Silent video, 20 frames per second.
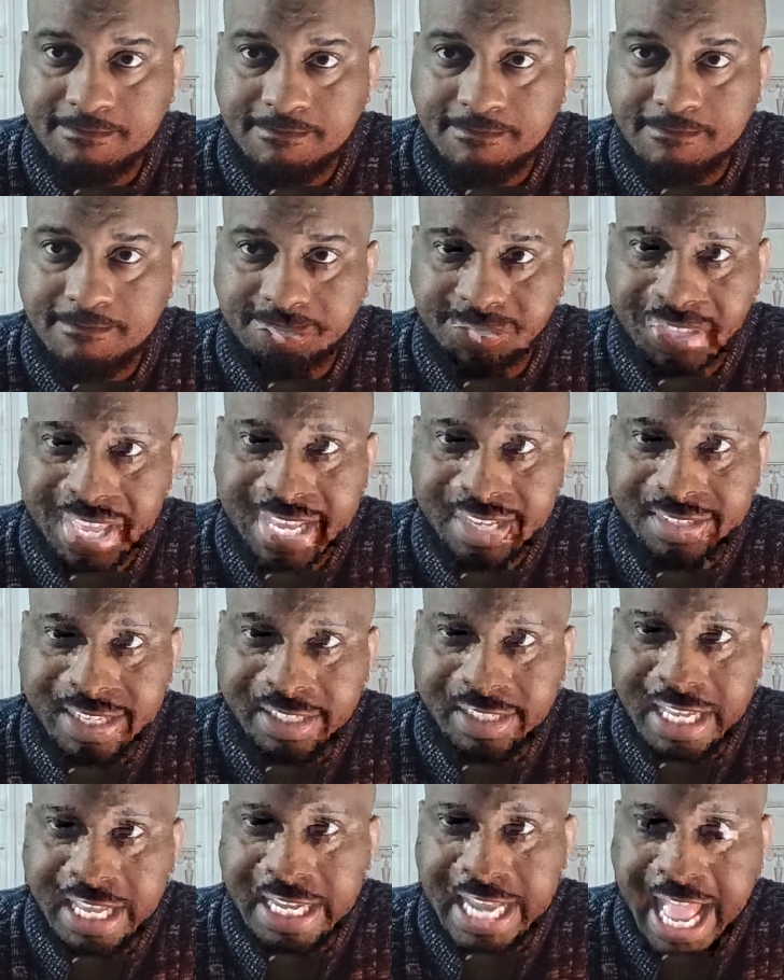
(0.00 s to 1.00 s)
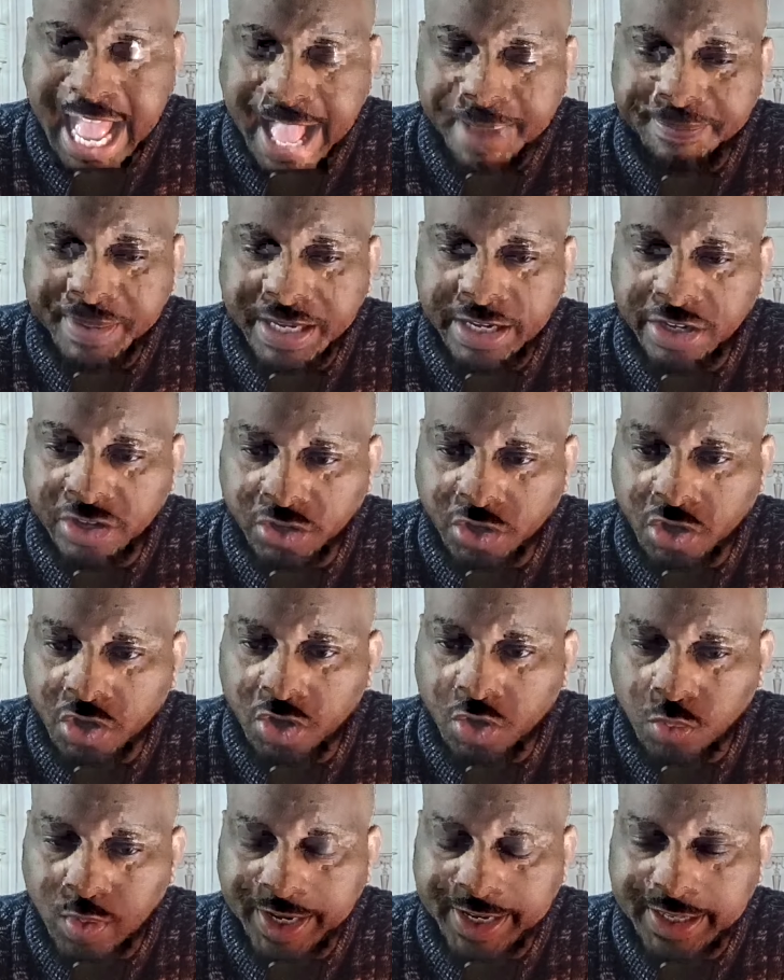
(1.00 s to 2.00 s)
Things that tend to happen and occur
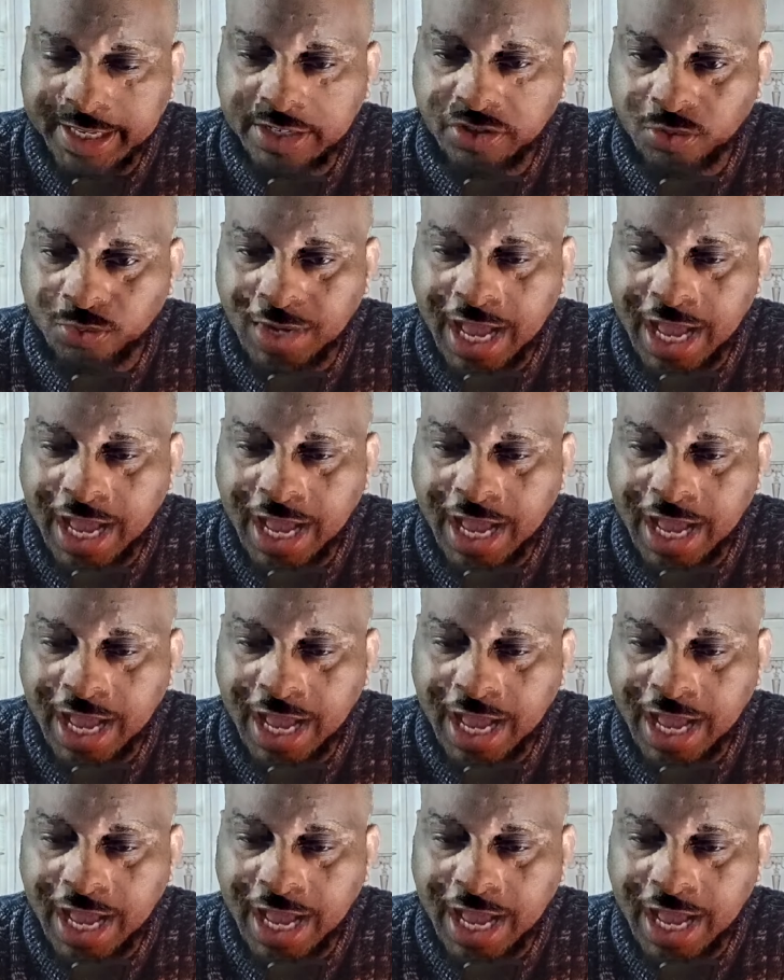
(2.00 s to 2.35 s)
quickly do